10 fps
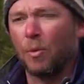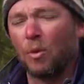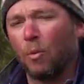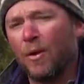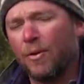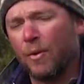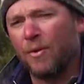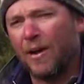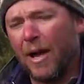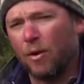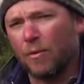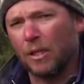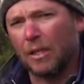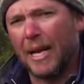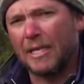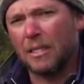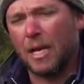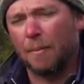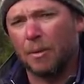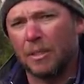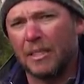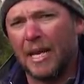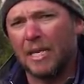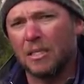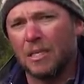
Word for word: With the weather that we've had over the last couple of days,